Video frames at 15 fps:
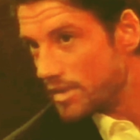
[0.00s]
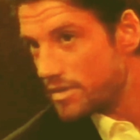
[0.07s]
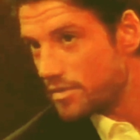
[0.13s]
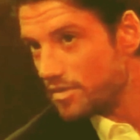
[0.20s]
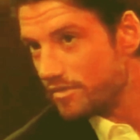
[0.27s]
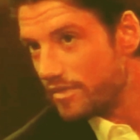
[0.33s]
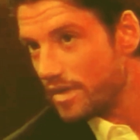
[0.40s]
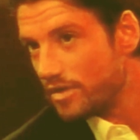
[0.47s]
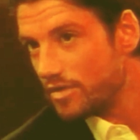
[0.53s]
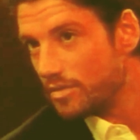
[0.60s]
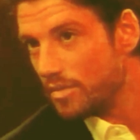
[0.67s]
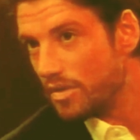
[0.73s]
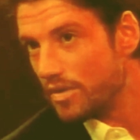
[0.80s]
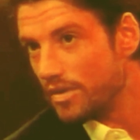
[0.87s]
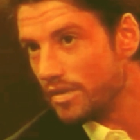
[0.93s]
The police would have
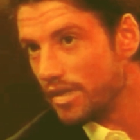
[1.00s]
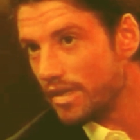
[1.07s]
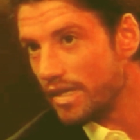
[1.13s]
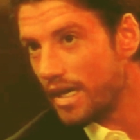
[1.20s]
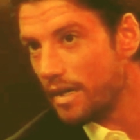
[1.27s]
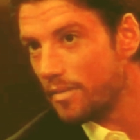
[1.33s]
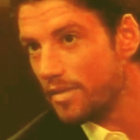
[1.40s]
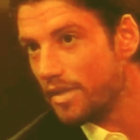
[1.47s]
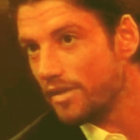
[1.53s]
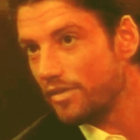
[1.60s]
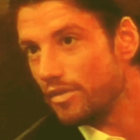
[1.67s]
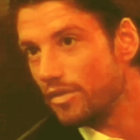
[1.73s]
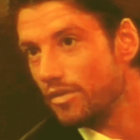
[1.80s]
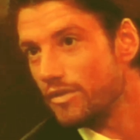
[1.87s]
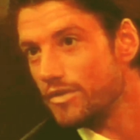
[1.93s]
found your body in that
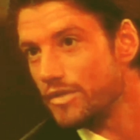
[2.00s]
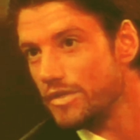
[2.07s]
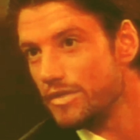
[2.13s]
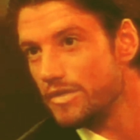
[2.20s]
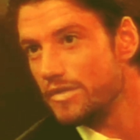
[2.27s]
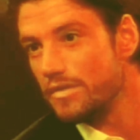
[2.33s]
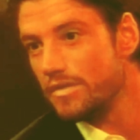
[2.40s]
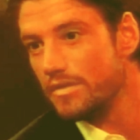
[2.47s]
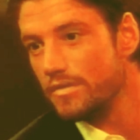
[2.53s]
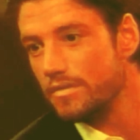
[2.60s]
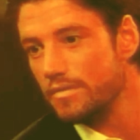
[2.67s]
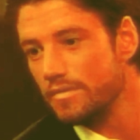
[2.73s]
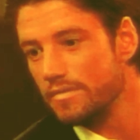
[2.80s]
cabin next to Lucas's.